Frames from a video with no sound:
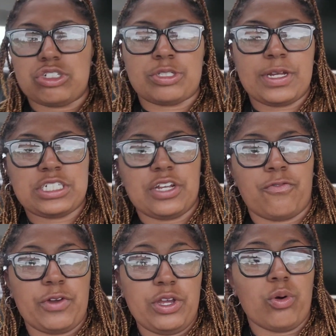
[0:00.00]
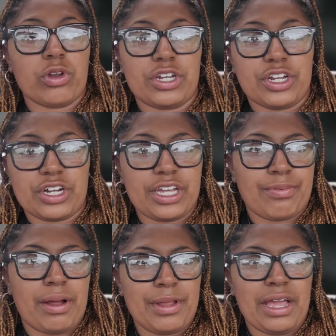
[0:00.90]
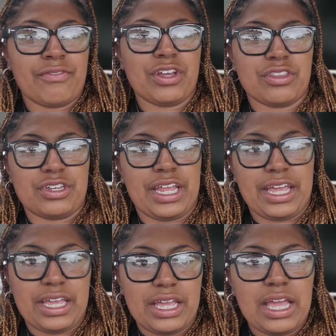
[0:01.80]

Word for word: Especially if we order Dunkin' probably every other day